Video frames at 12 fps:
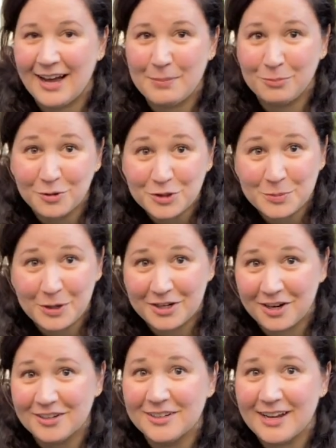I mulch my
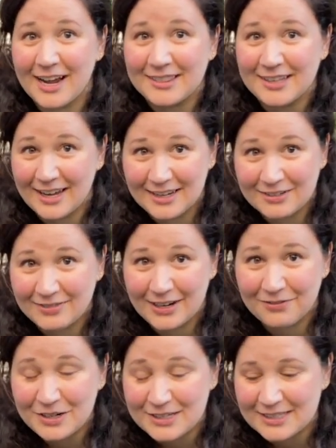garden at the end of
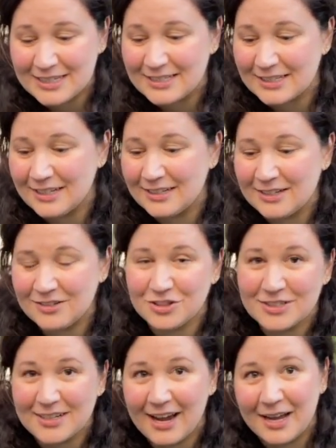every season
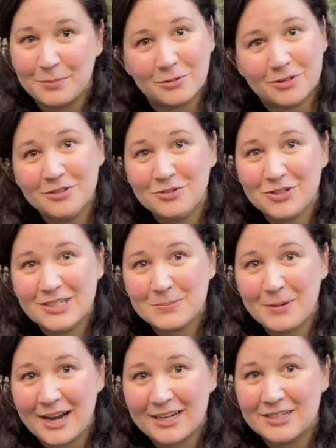just to add more
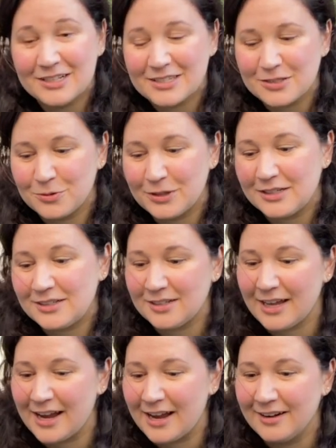nutrients back into the
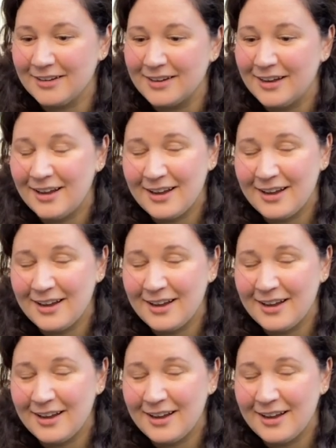soil and